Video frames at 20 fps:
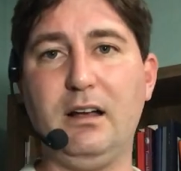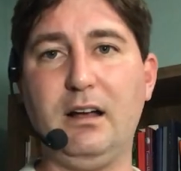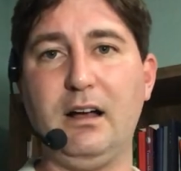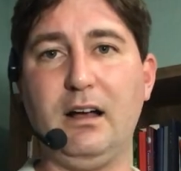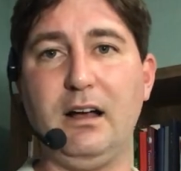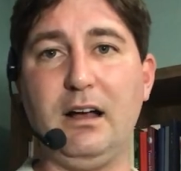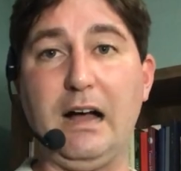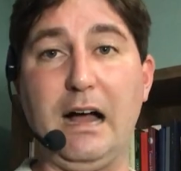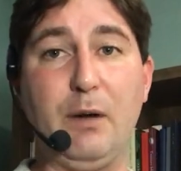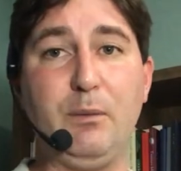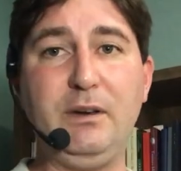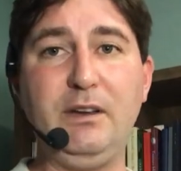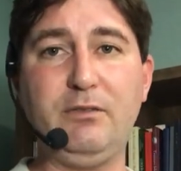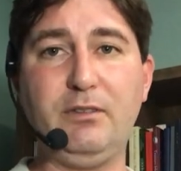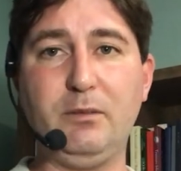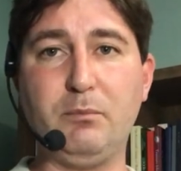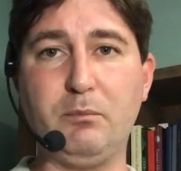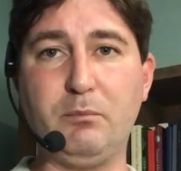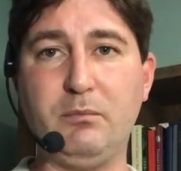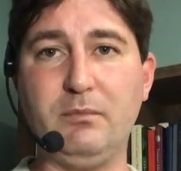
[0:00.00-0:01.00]
uh, I would
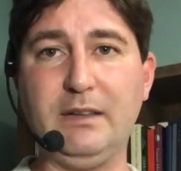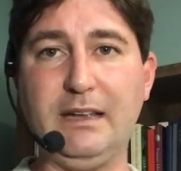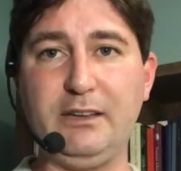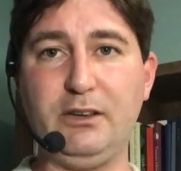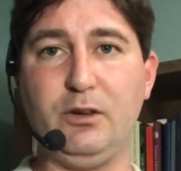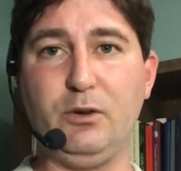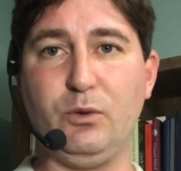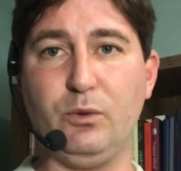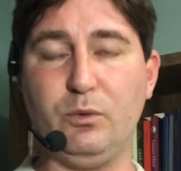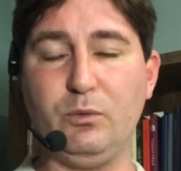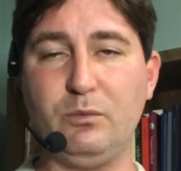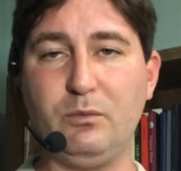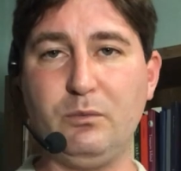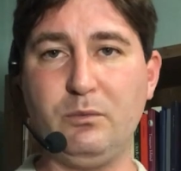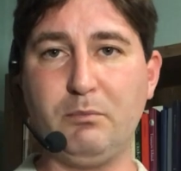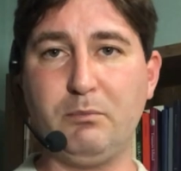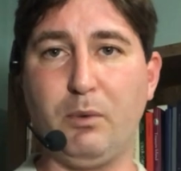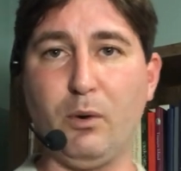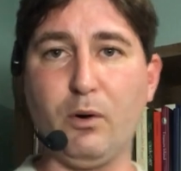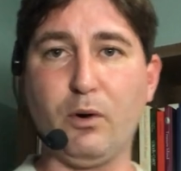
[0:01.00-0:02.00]
even let you
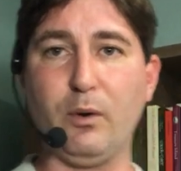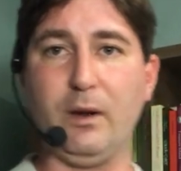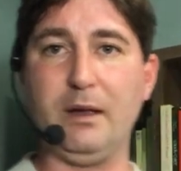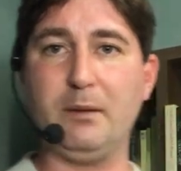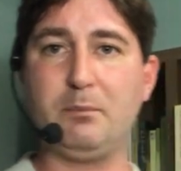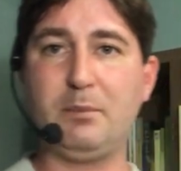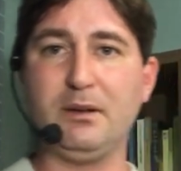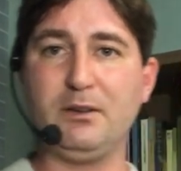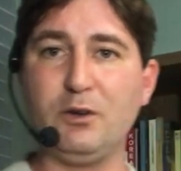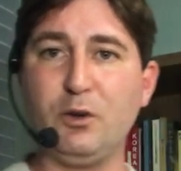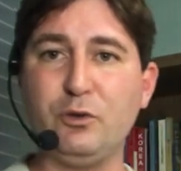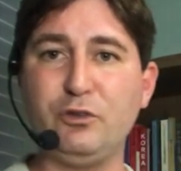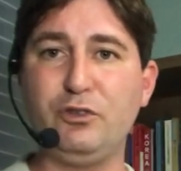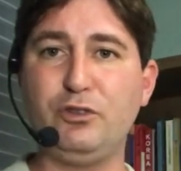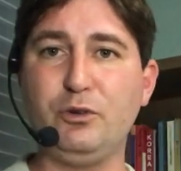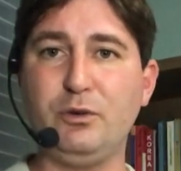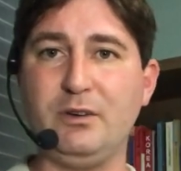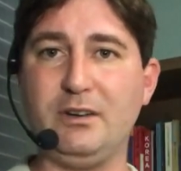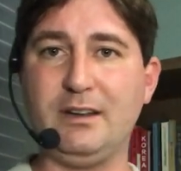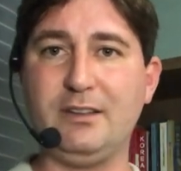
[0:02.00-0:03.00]
borrow it, but no
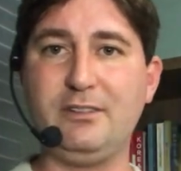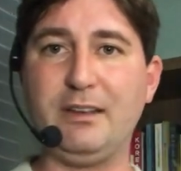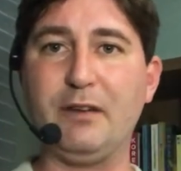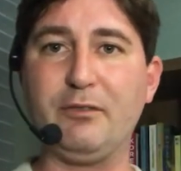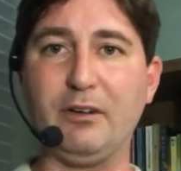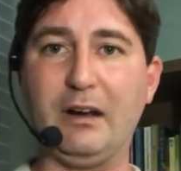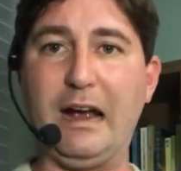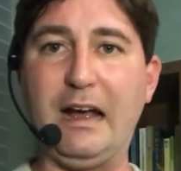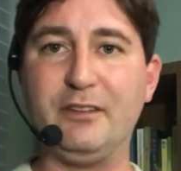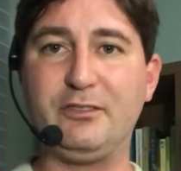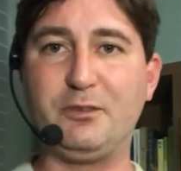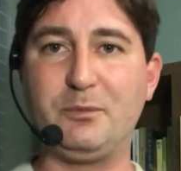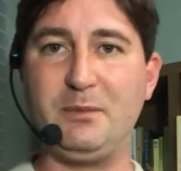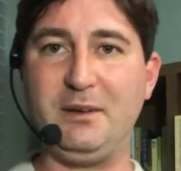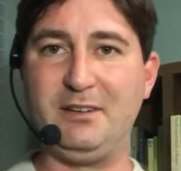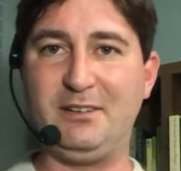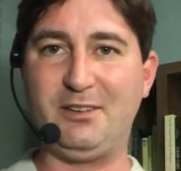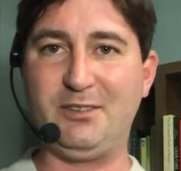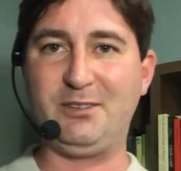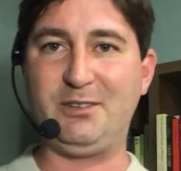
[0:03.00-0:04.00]
student has ever asked
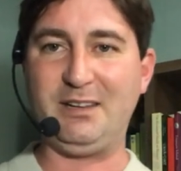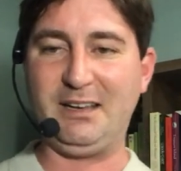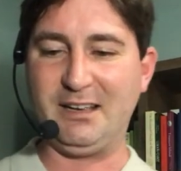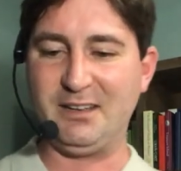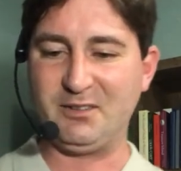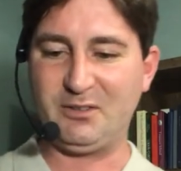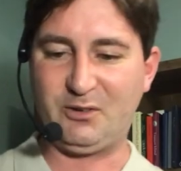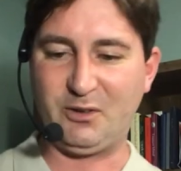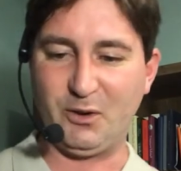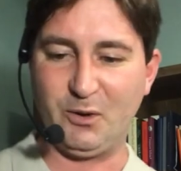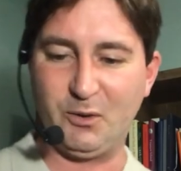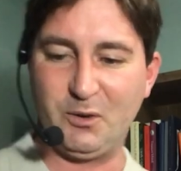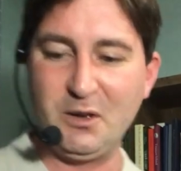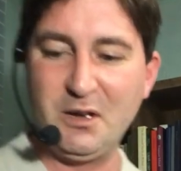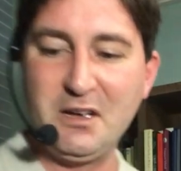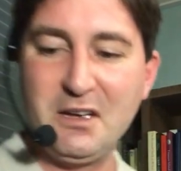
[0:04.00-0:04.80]
me to see it. So